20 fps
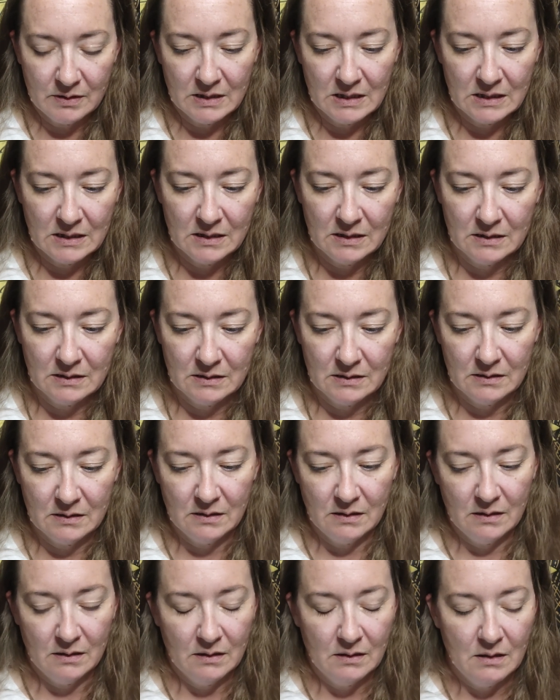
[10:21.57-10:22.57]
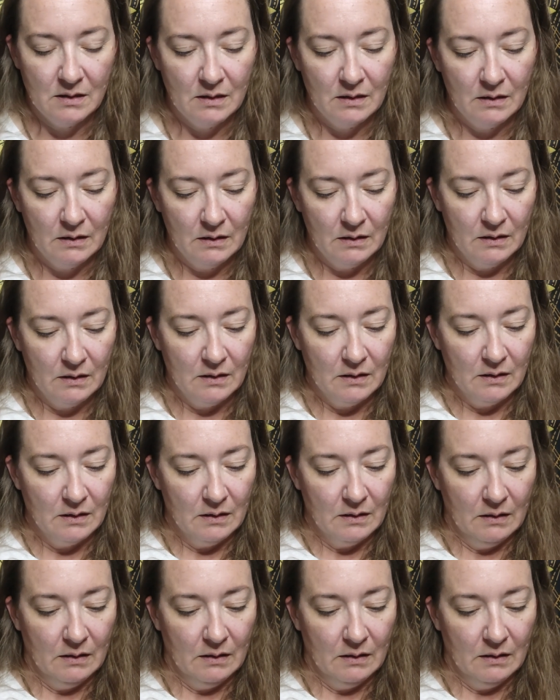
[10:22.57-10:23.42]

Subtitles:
Nobody speaks.